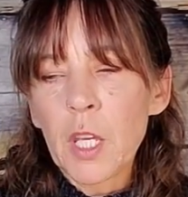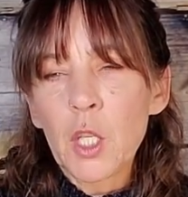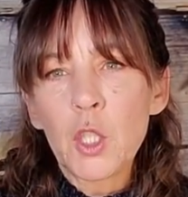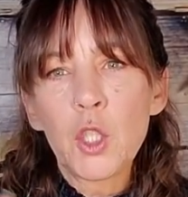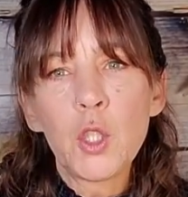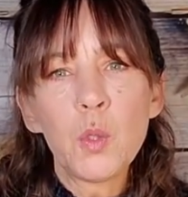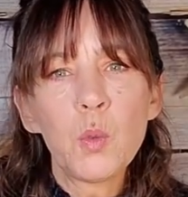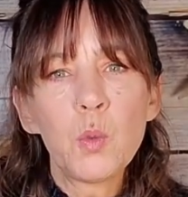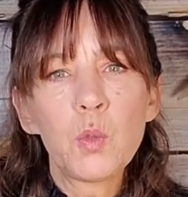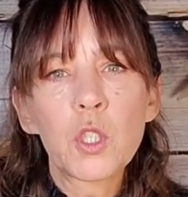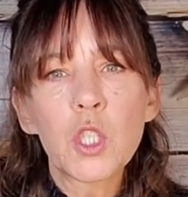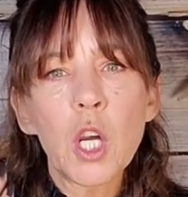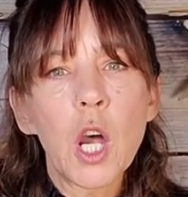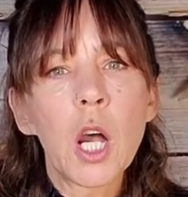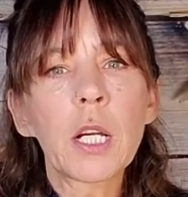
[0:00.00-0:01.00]
you
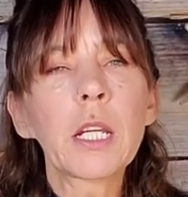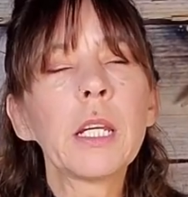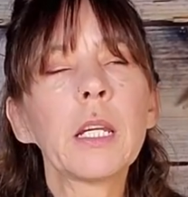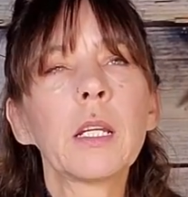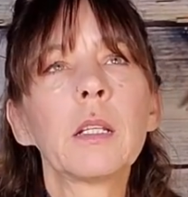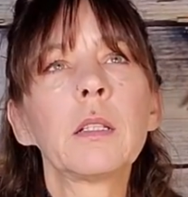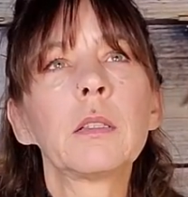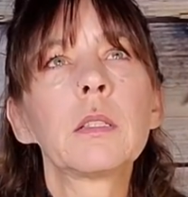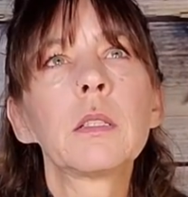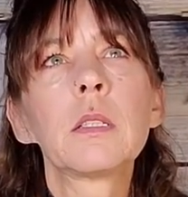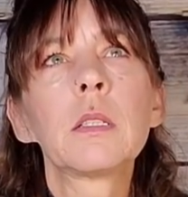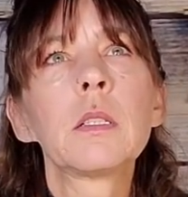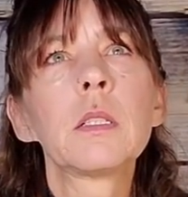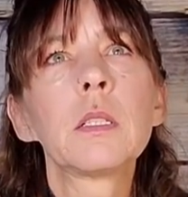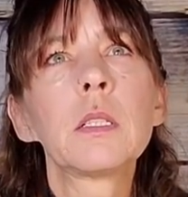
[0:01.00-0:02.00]
talking
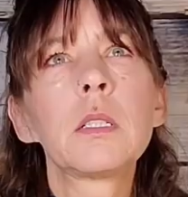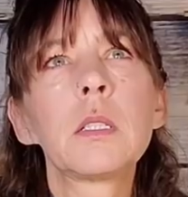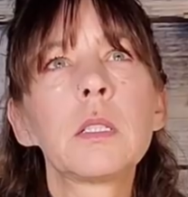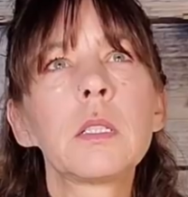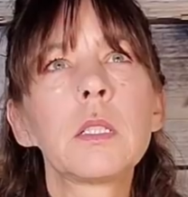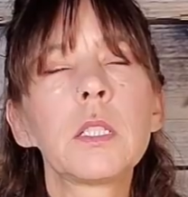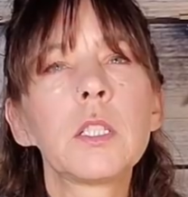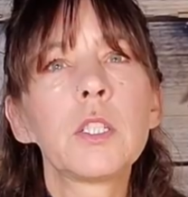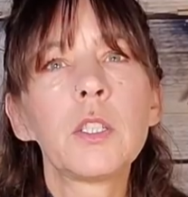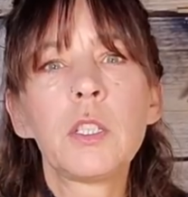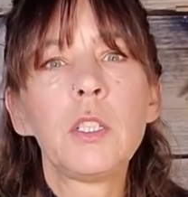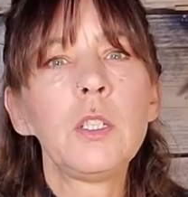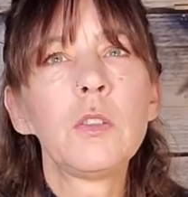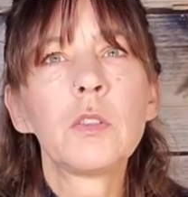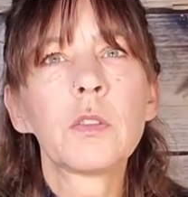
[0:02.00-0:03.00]
to the
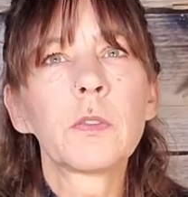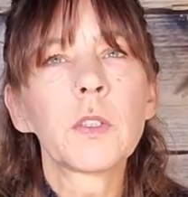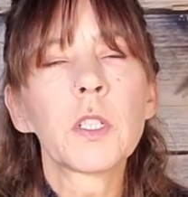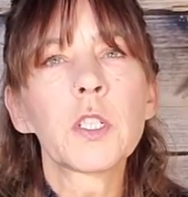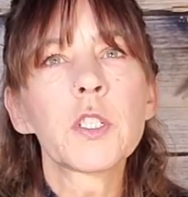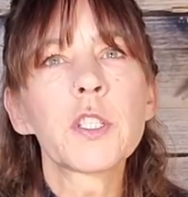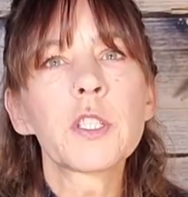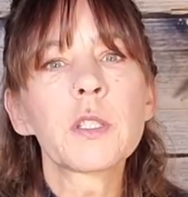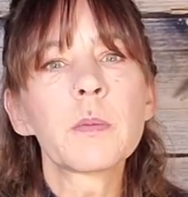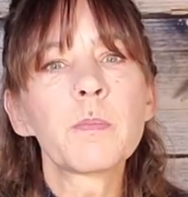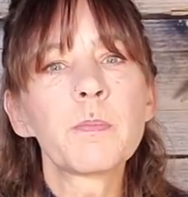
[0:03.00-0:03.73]
universe,